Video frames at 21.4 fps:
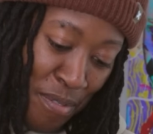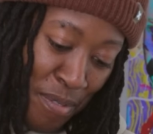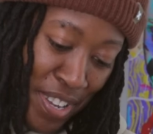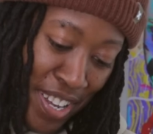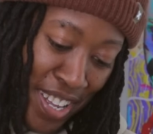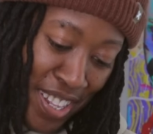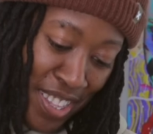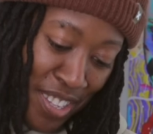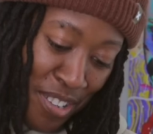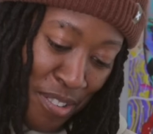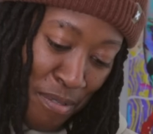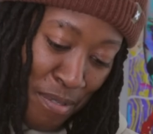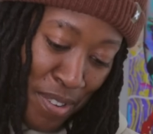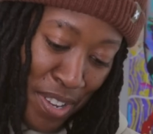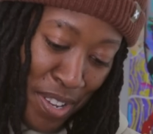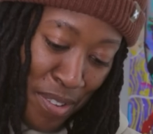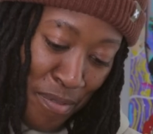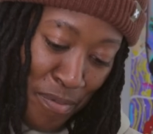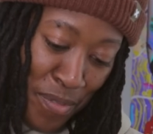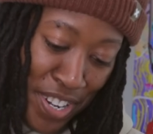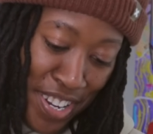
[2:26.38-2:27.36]
We got the
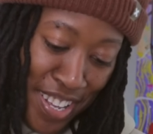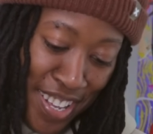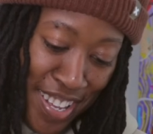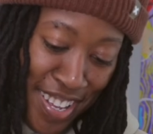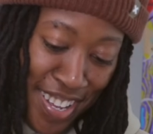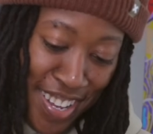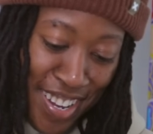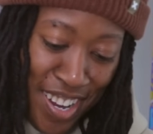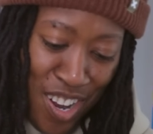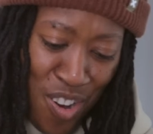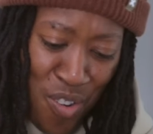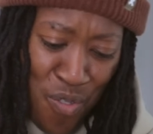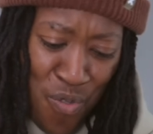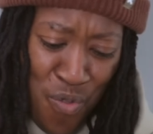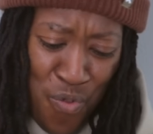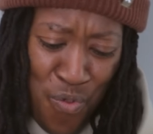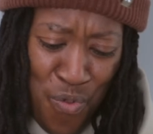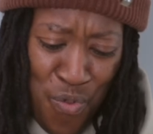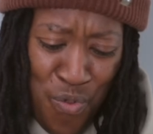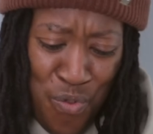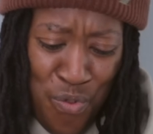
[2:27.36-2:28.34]
green one here.
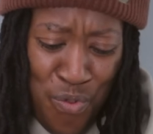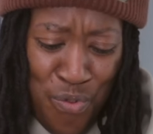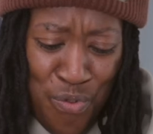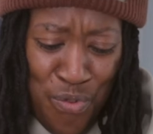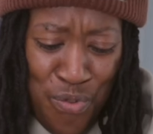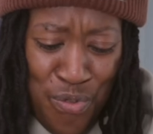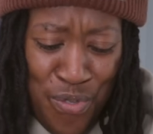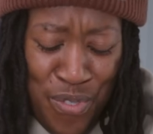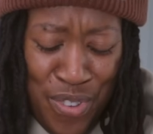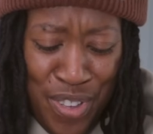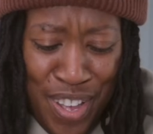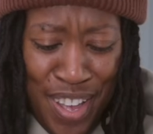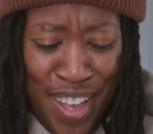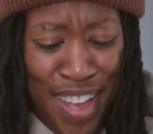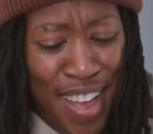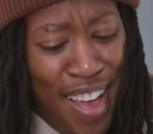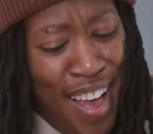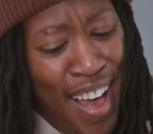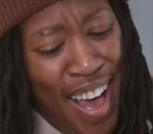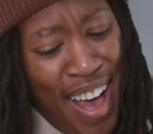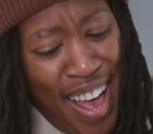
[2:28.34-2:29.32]
Ooh.
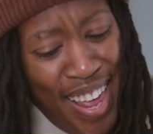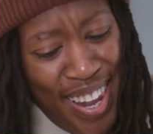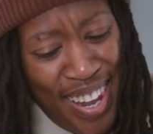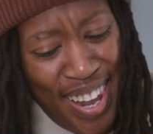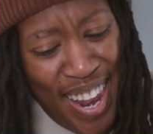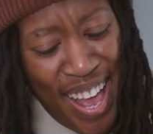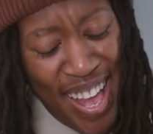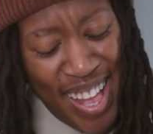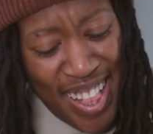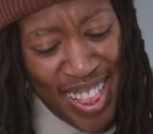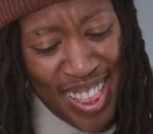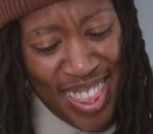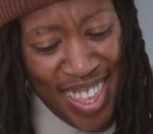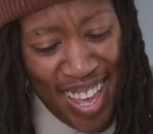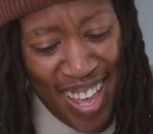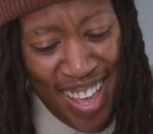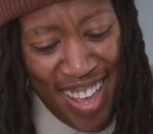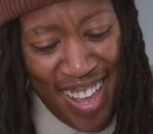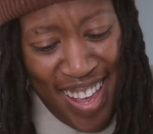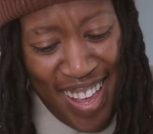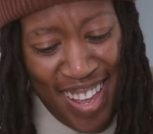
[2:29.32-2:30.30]
I like
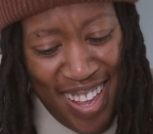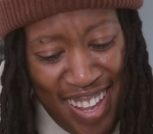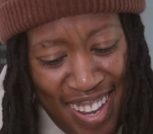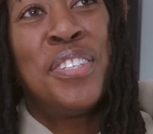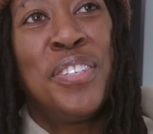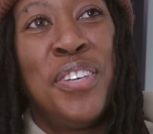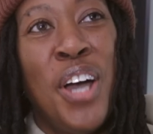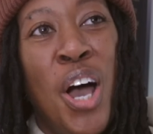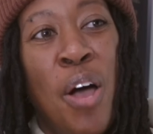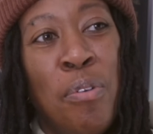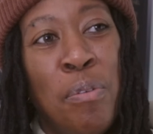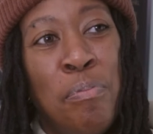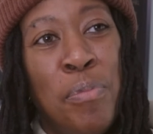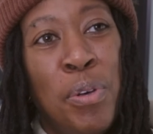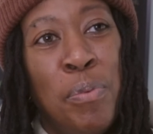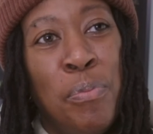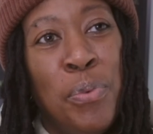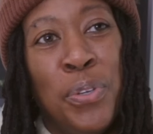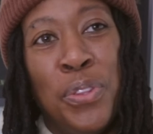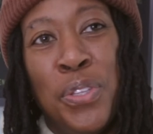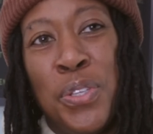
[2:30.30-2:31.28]
that. Do y'all
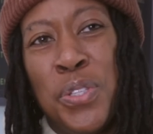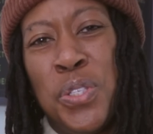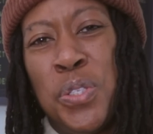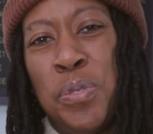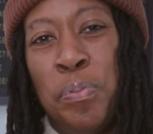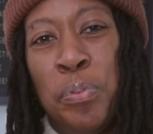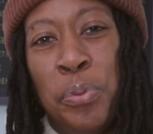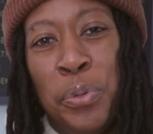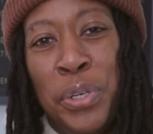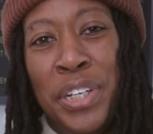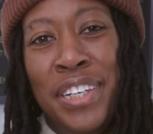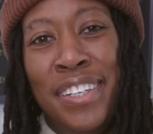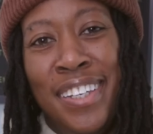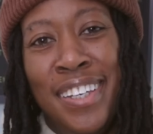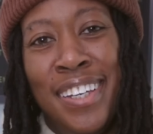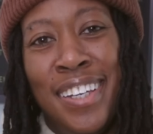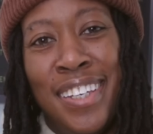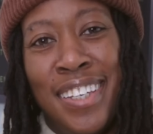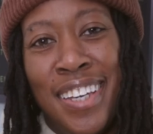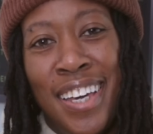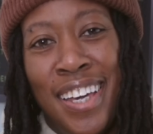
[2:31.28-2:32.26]
remember the
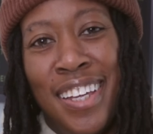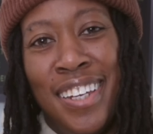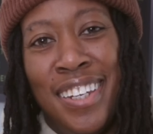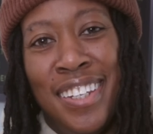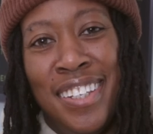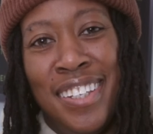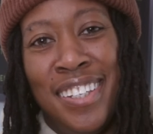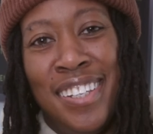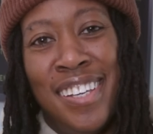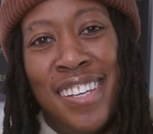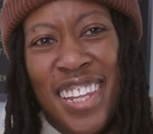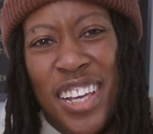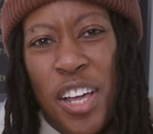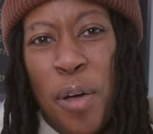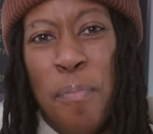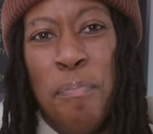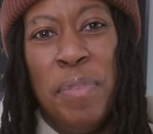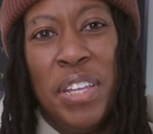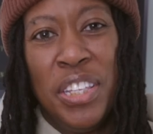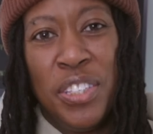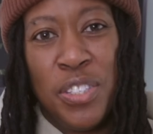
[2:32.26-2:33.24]
Spree candy? Like
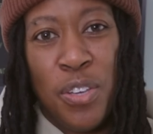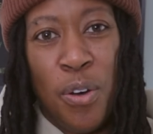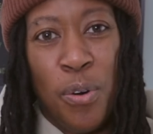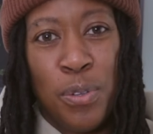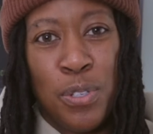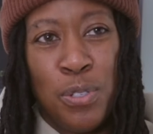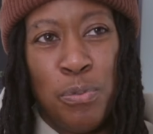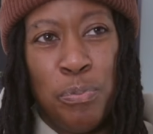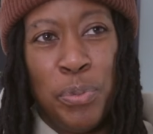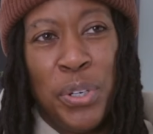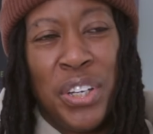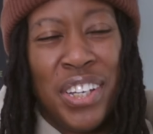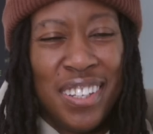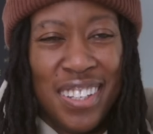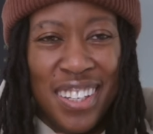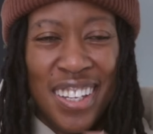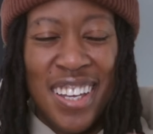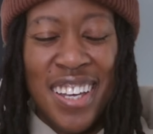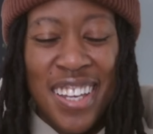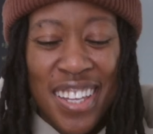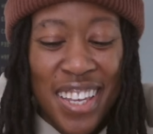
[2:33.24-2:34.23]
a Mentos, but
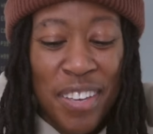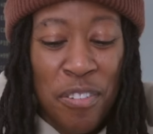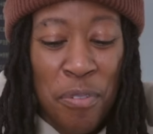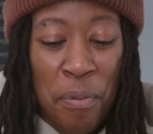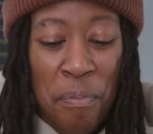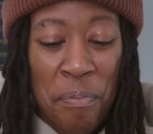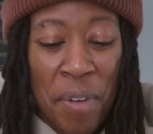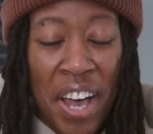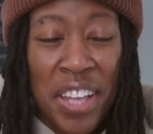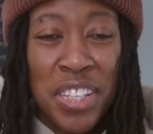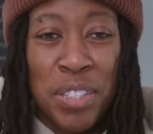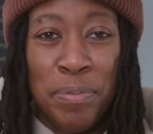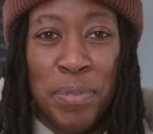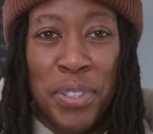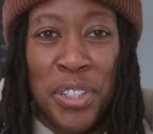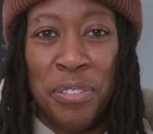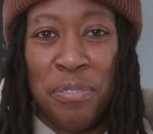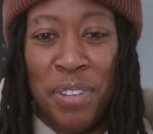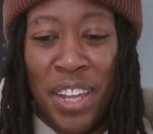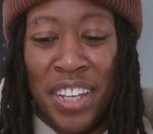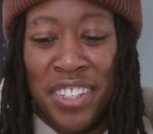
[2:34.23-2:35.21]
it reminds
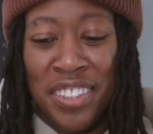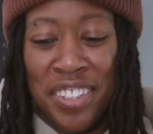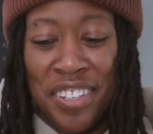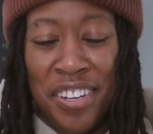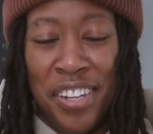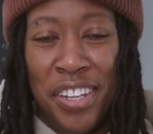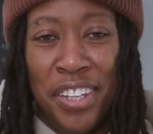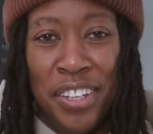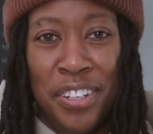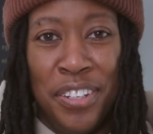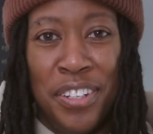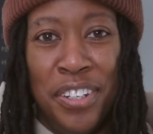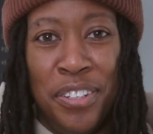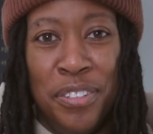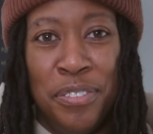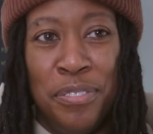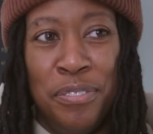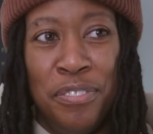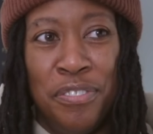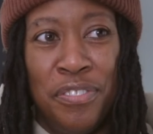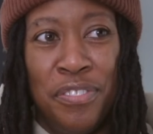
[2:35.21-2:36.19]
me of like the color
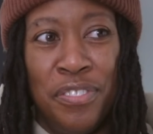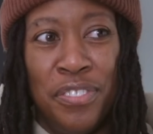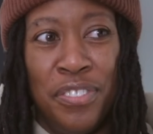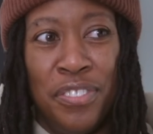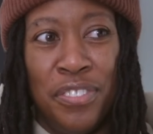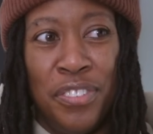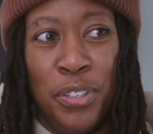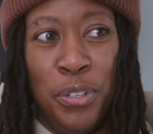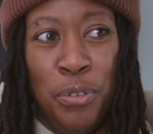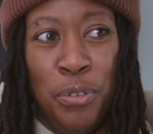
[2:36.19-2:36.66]
of the